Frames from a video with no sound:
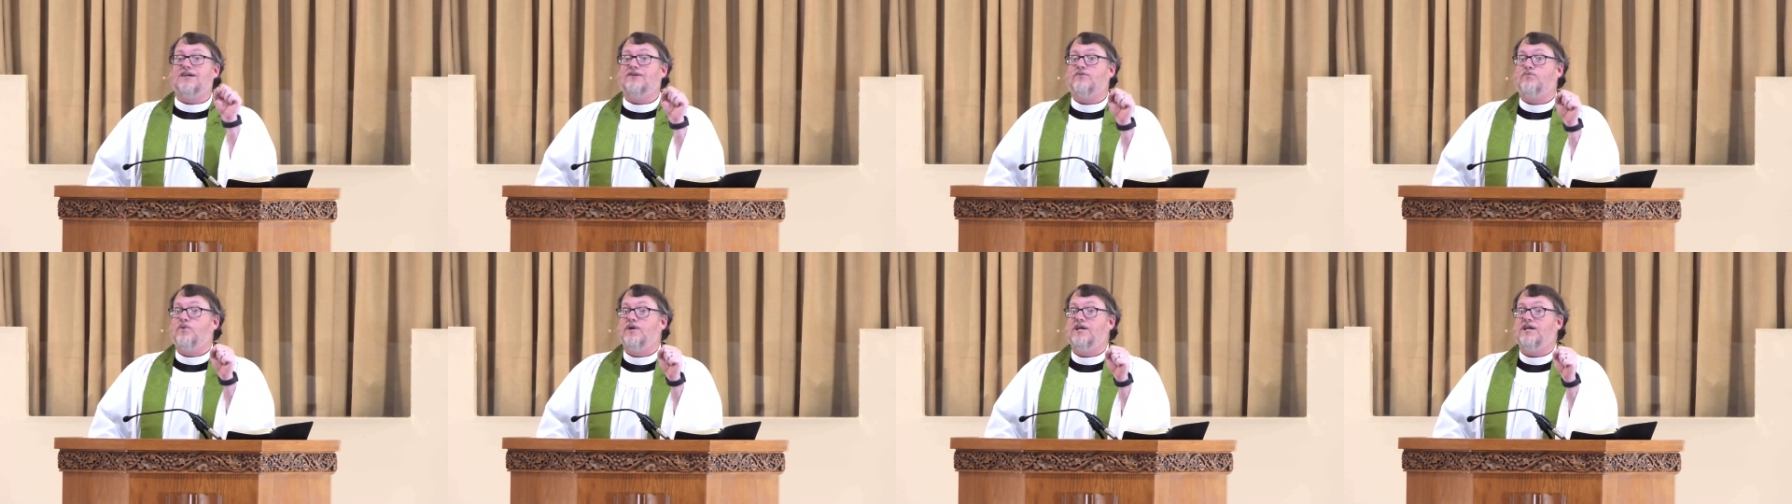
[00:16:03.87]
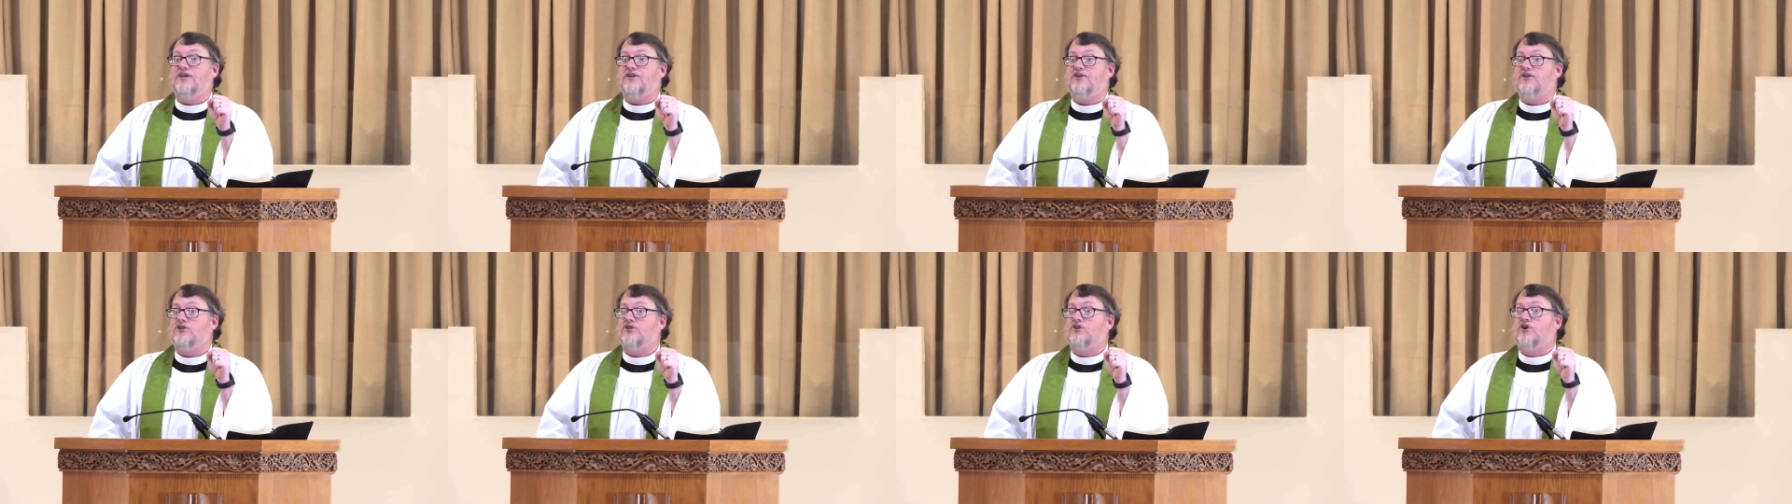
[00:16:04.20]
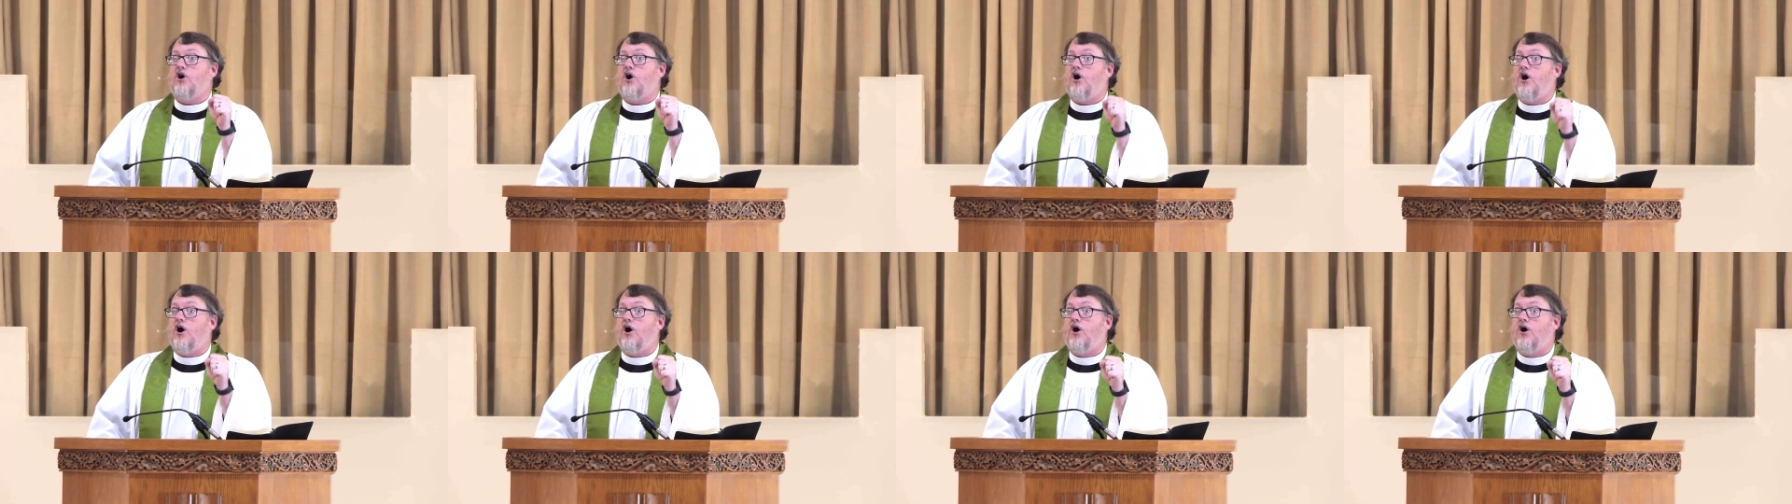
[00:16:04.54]
we could
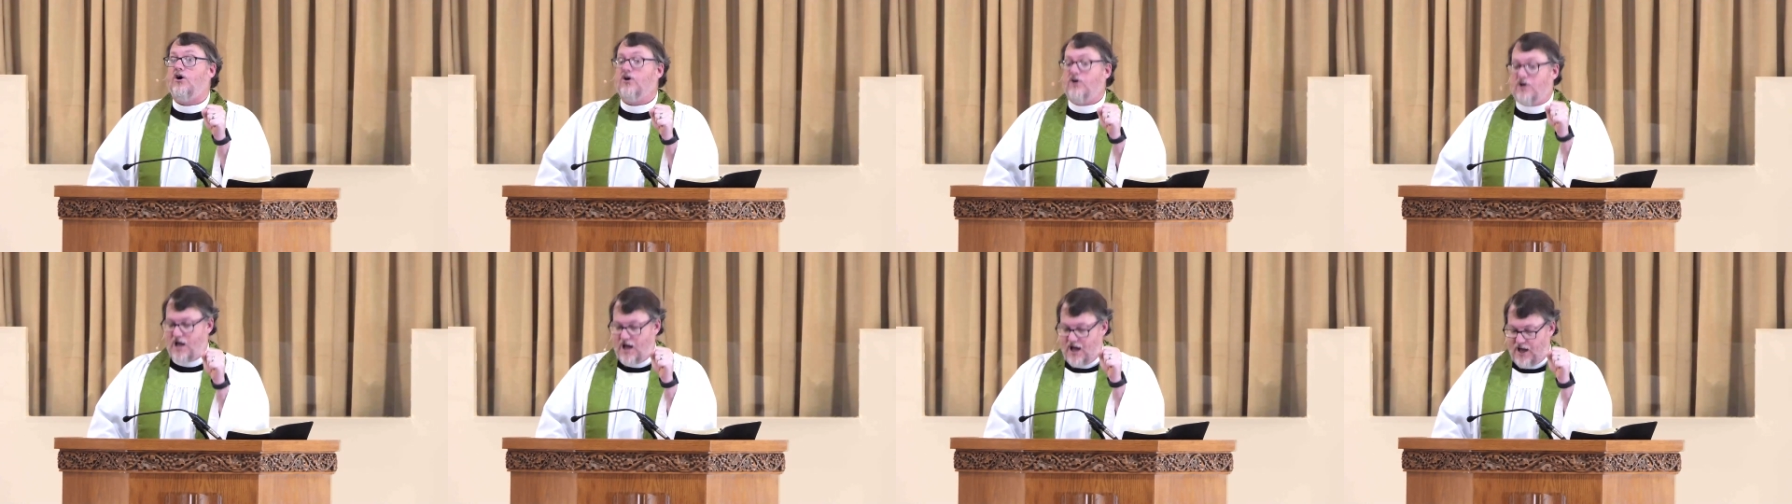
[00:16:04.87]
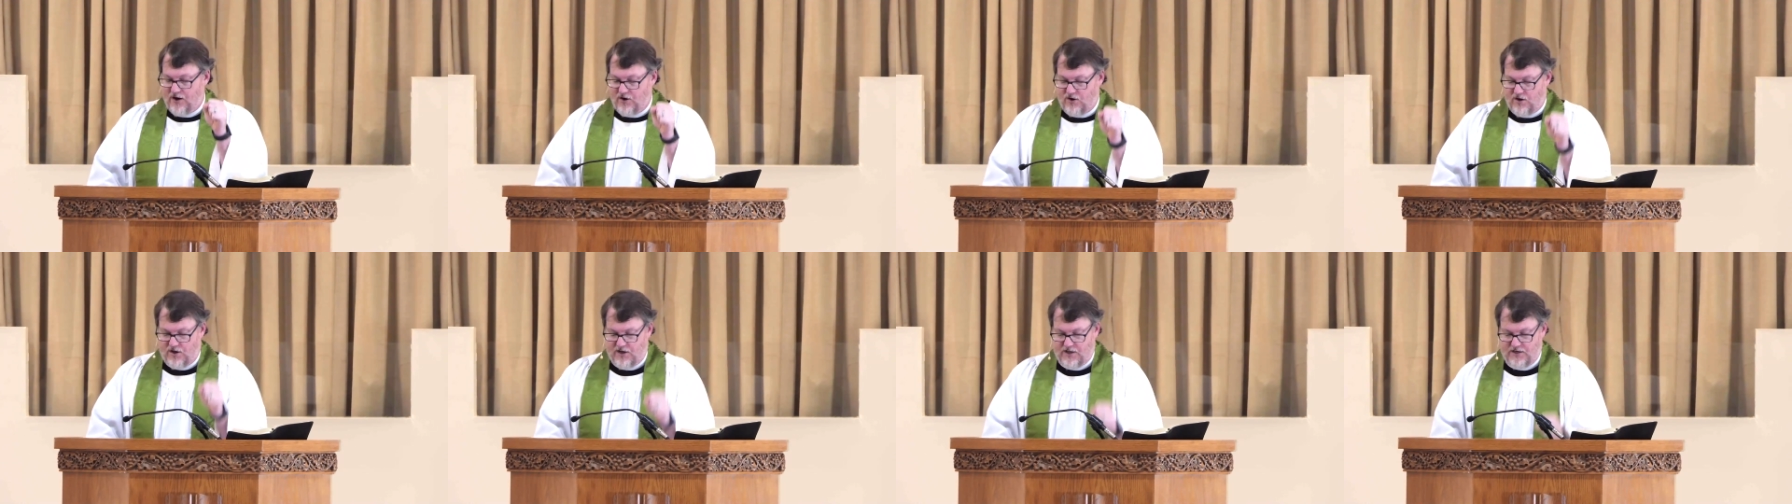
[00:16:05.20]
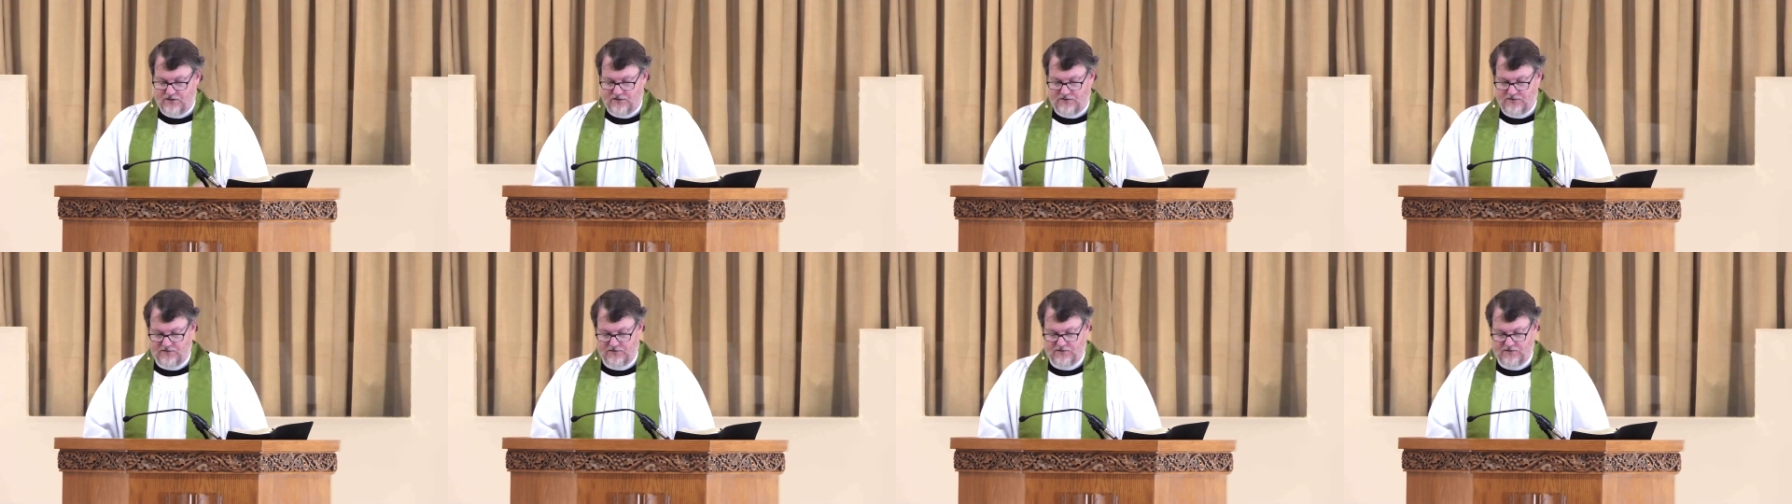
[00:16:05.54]
call God on,